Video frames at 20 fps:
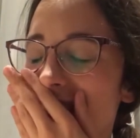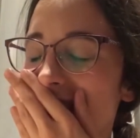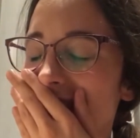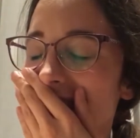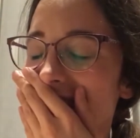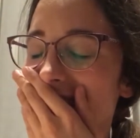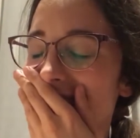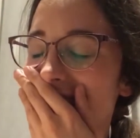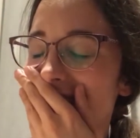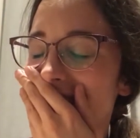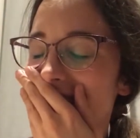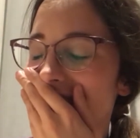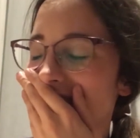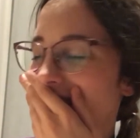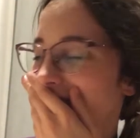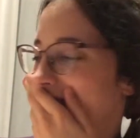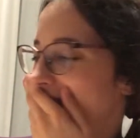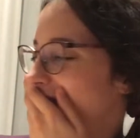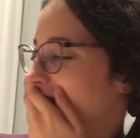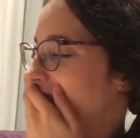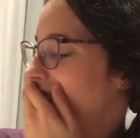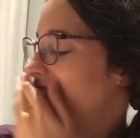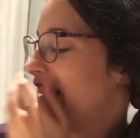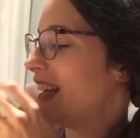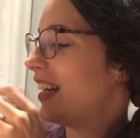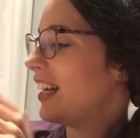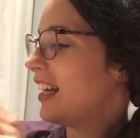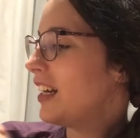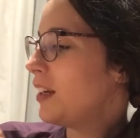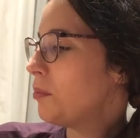read it.
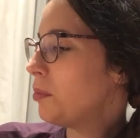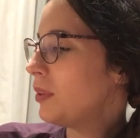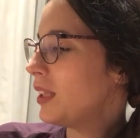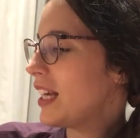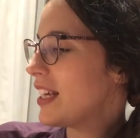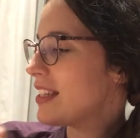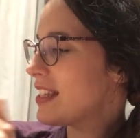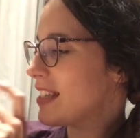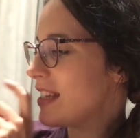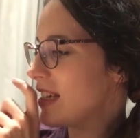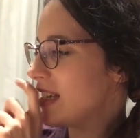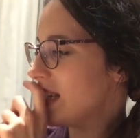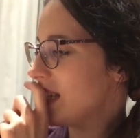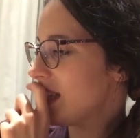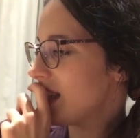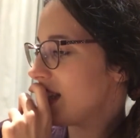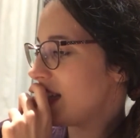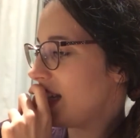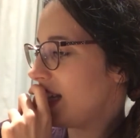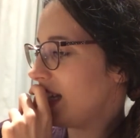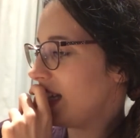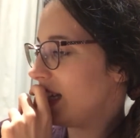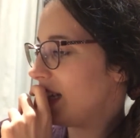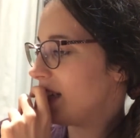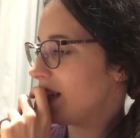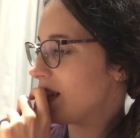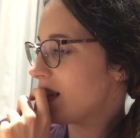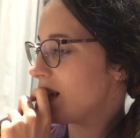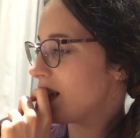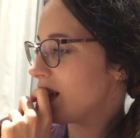Blessings
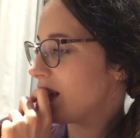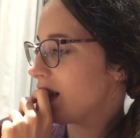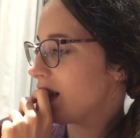and